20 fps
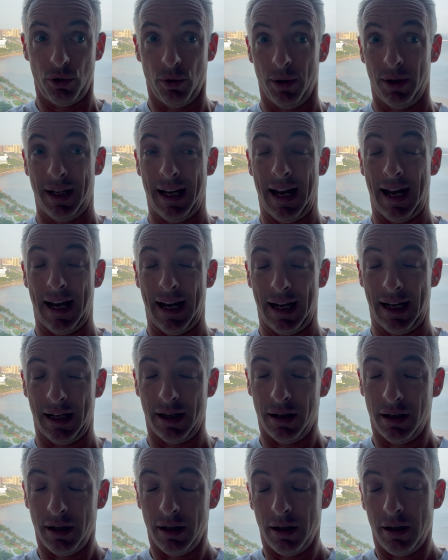day.
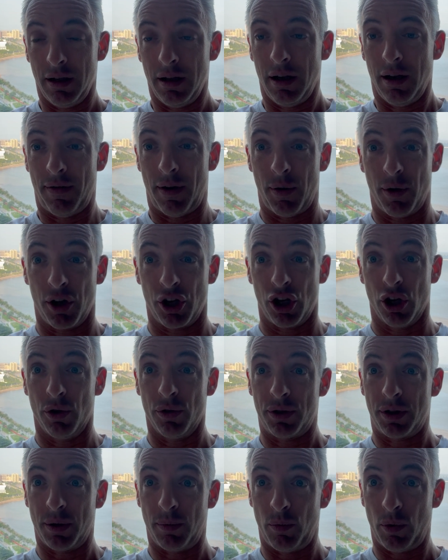If I want to go
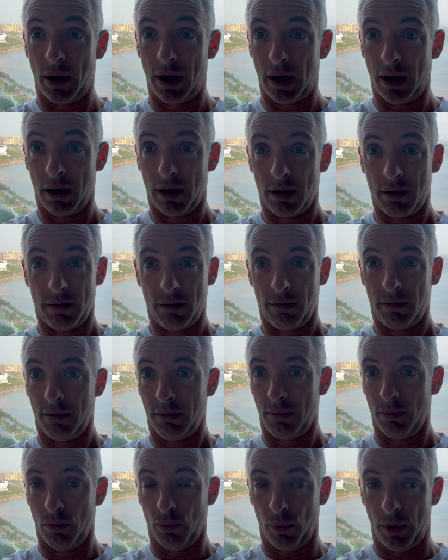somewhere,
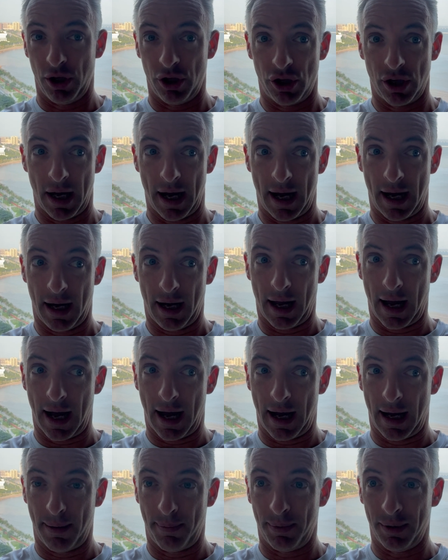WeChat
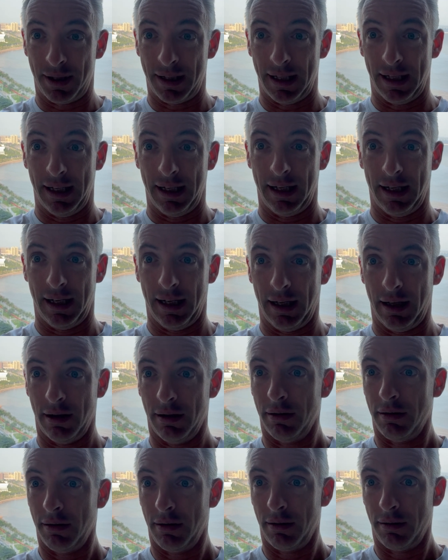app, Didi,
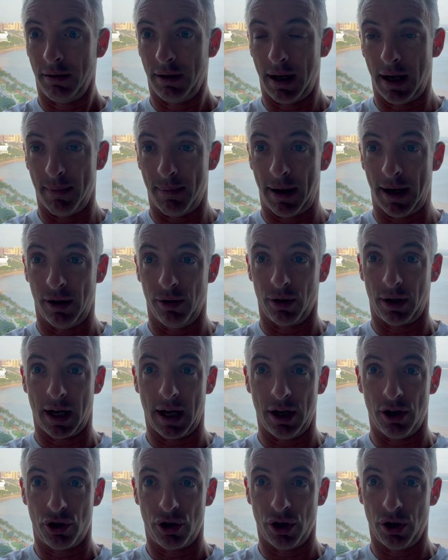hit my
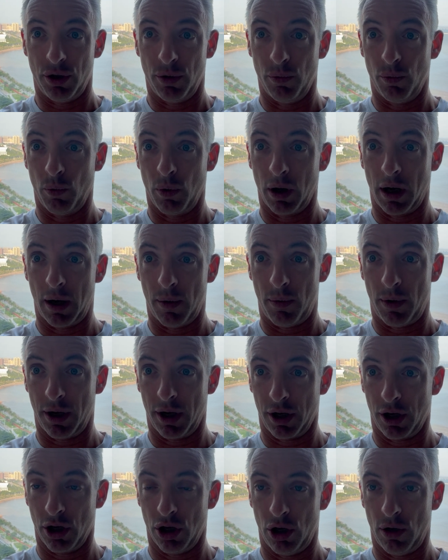location where I want to
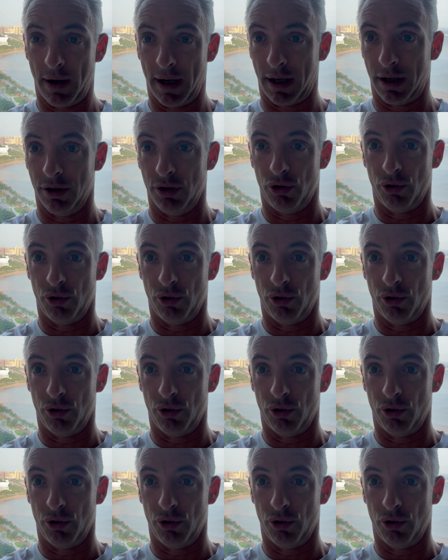go. I can